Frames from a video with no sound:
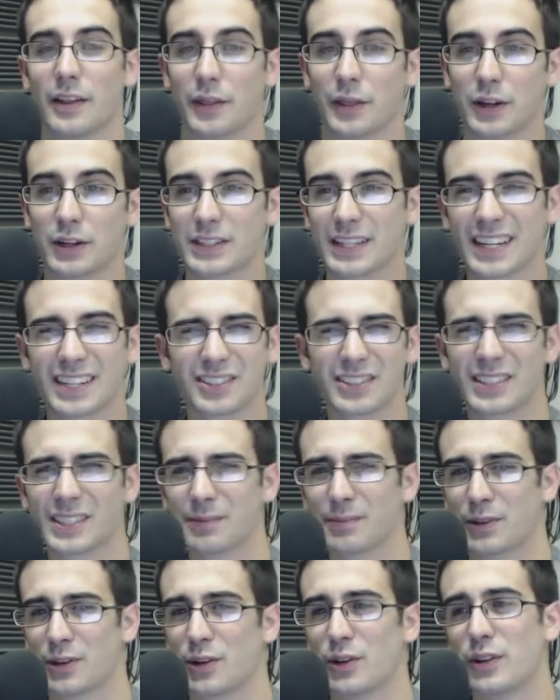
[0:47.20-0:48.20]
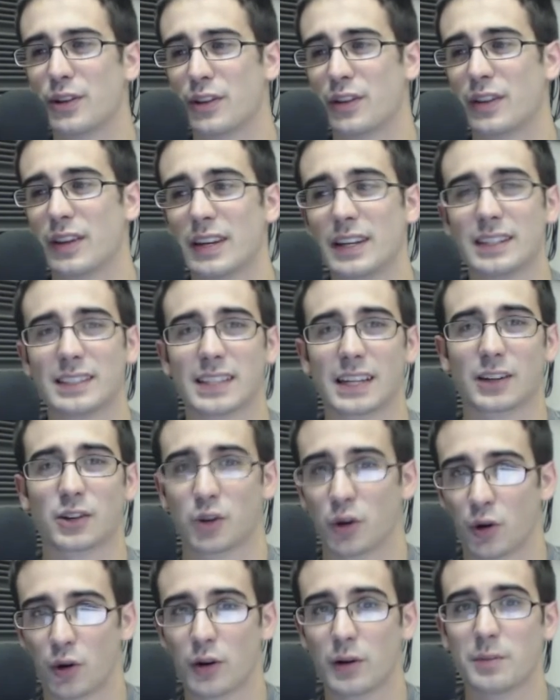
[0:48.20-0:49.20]
there's actually some good things that
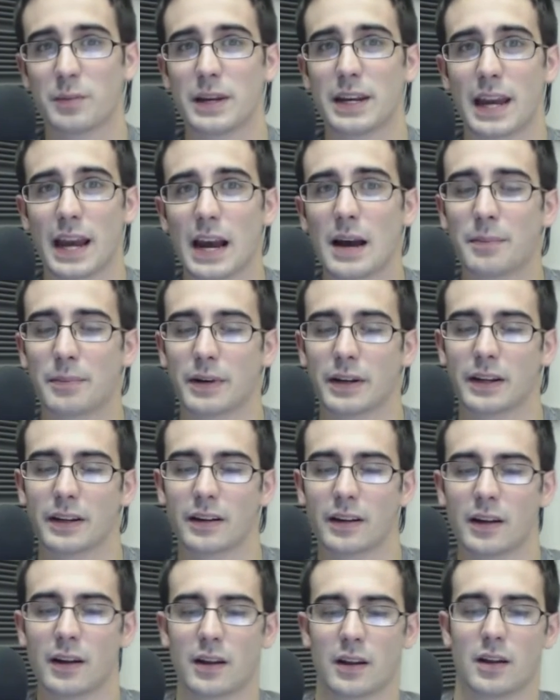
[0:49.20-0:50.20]
could be happening.